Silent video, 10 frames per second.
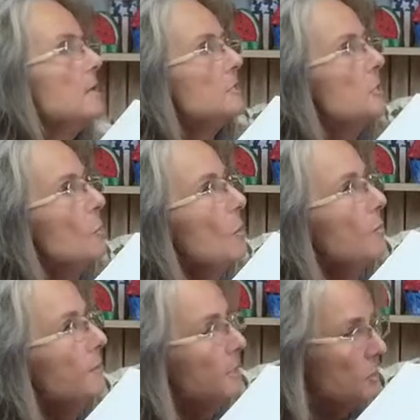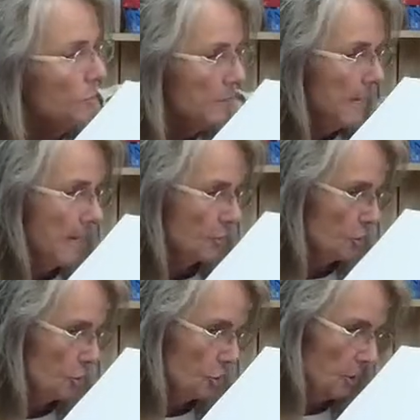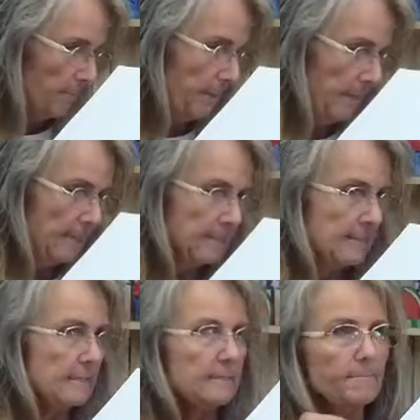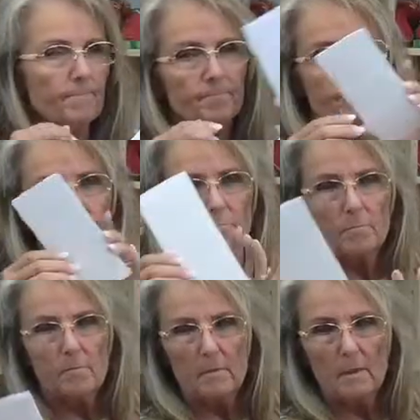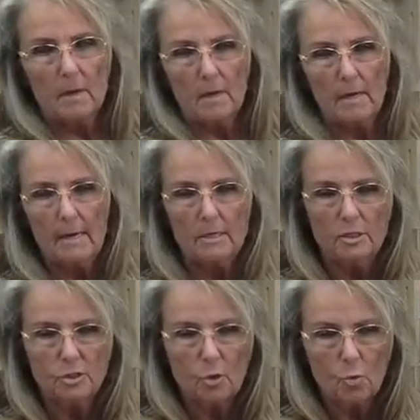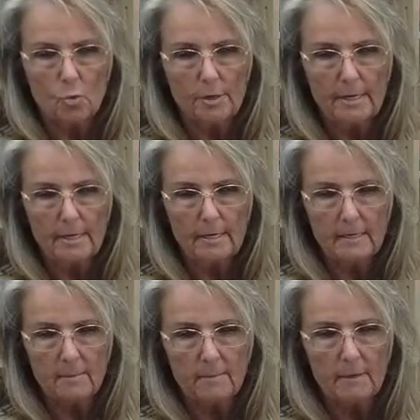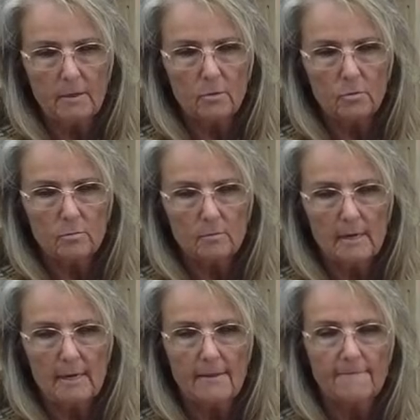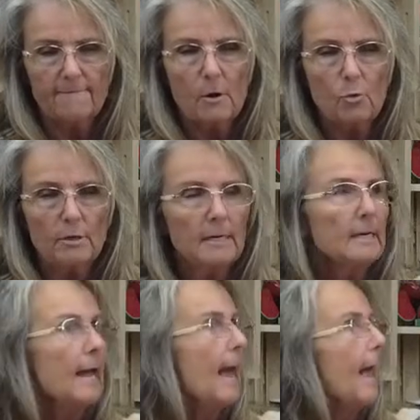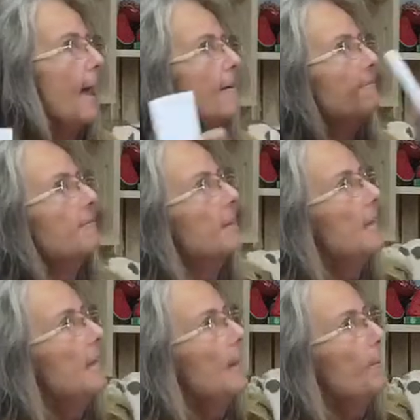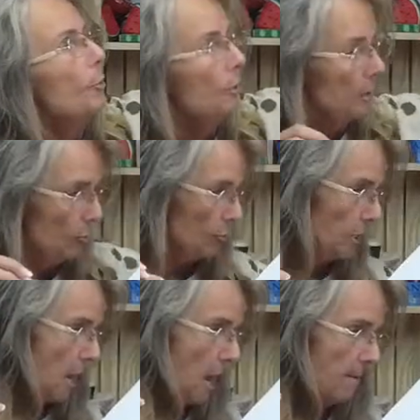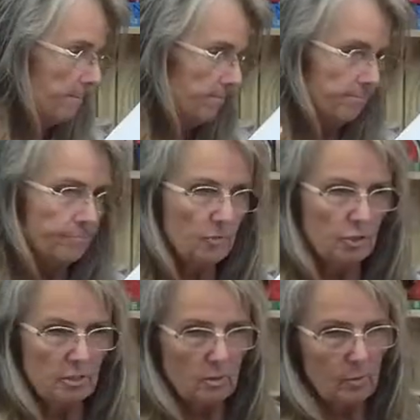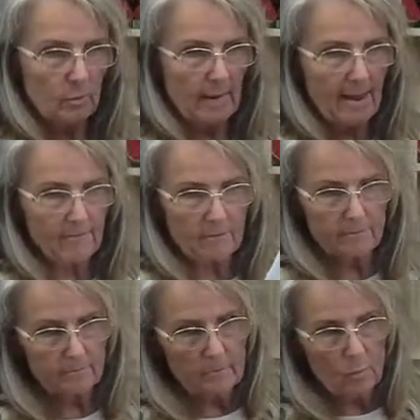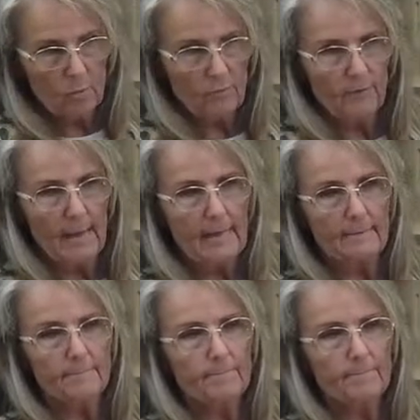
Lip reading: So on this one, I just took a piece and scored it in the middle and then folded it in half and put it on top, just so it would have a roof line.